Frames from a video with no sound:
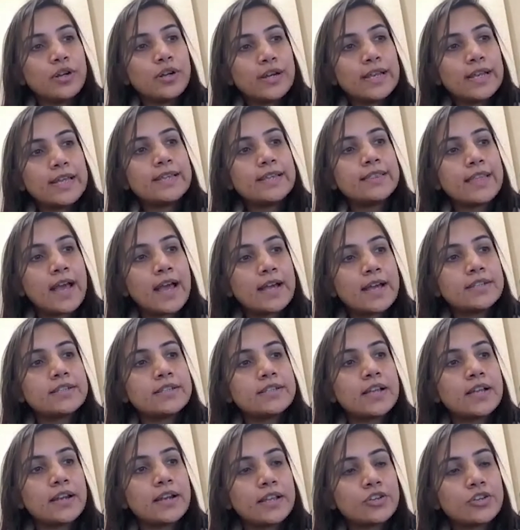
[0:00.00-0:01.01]
in that
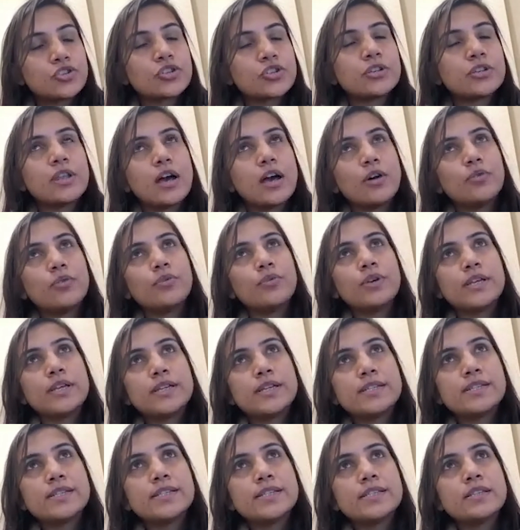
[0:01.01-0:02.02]
direction now
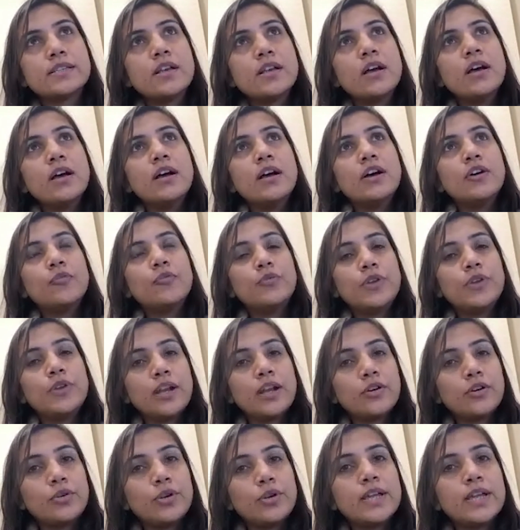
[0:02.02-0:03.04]
is we
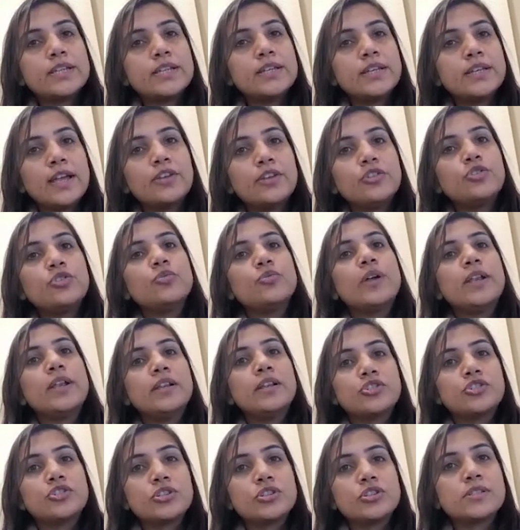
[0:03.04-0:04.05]
are creating end to end
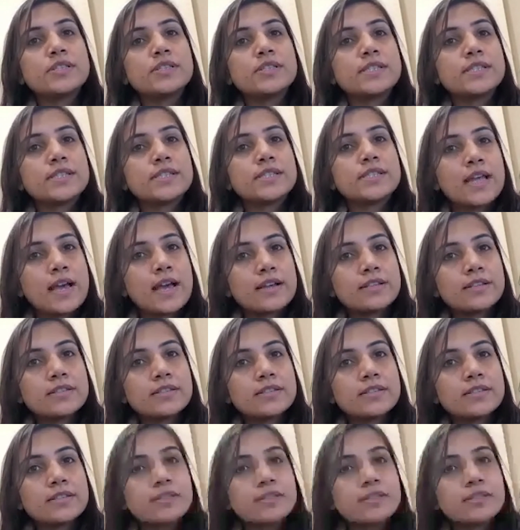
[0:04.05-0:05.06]
digital stacks
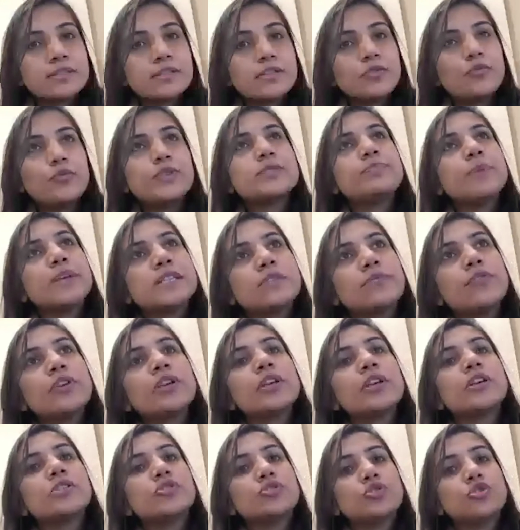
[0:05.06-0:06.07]
with specific
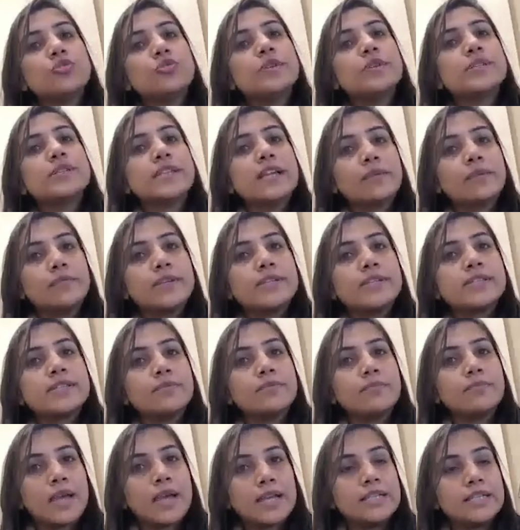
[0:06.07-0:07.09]
consumer segments in
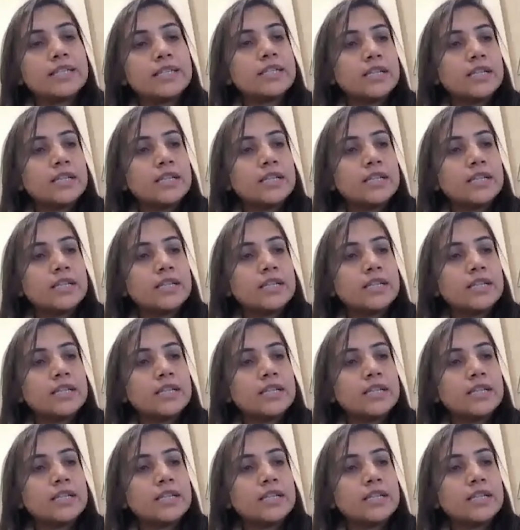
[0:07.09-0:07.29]
mind